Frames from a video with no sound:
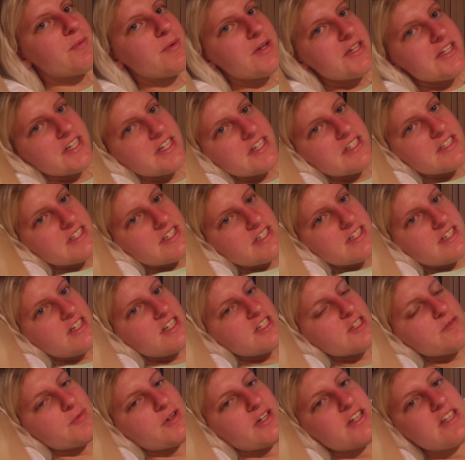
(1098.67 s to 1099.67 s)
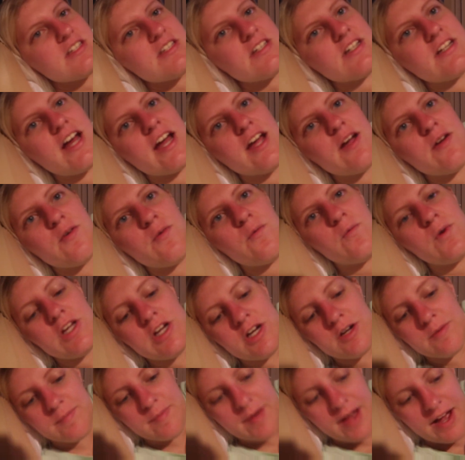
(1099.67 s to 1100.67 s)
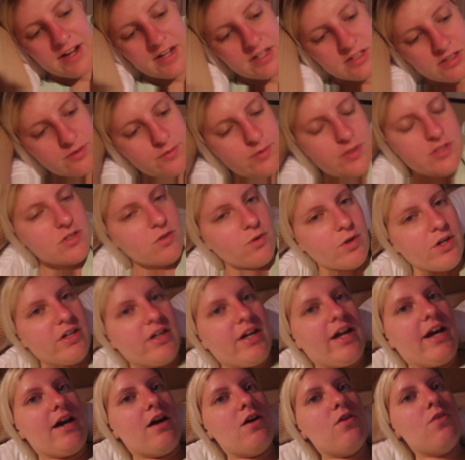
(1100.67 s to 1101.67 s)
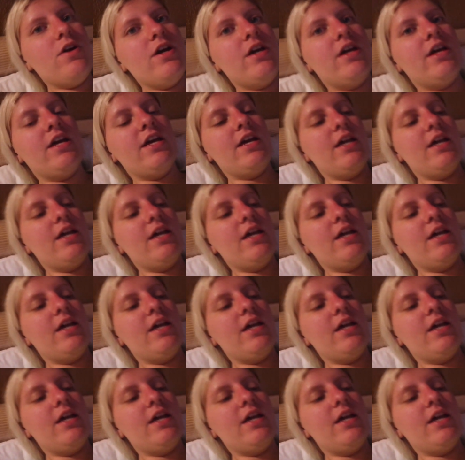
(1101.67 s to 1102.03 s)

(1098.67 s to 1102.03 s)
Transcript: what we did at Disney Springs tonight. We are back at the resort now.